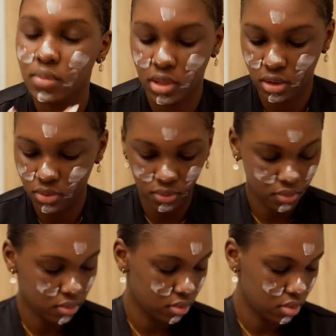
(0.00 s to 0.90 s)
Okay, cool.
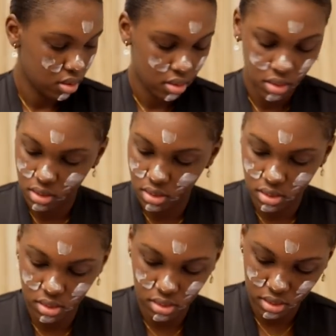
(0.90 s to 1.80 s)

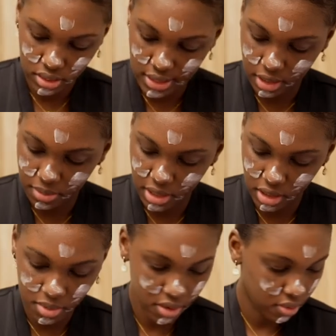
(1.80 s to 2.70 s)
Sending me an
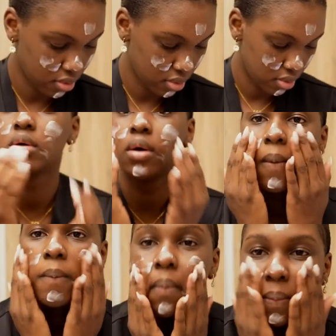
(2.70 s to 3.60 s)
email. Um.